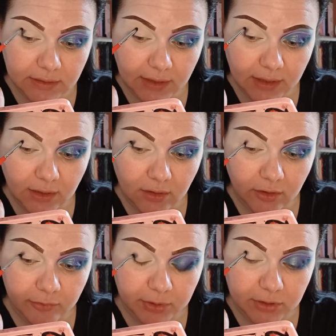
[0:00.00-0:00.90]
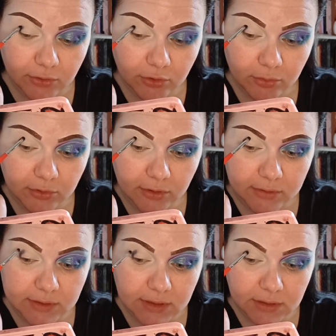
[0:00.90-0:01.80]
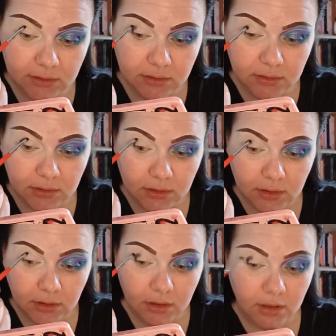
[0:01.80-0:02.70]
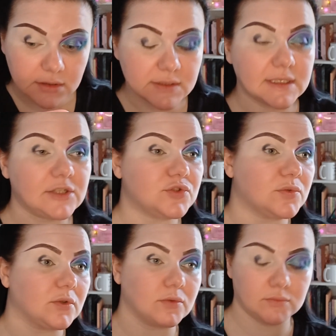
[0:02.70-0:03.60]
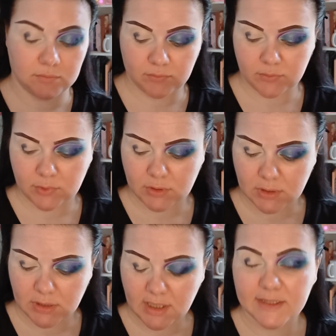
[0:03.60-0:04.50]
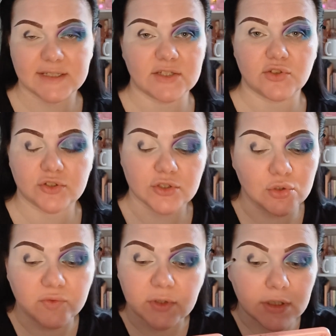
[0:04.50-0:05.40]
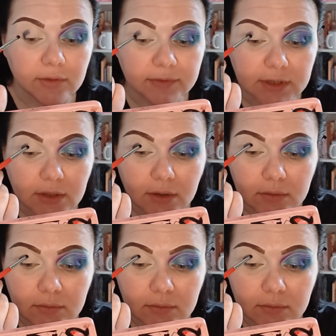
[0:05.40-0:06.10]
that I've been uploading on schedule and this is just another video.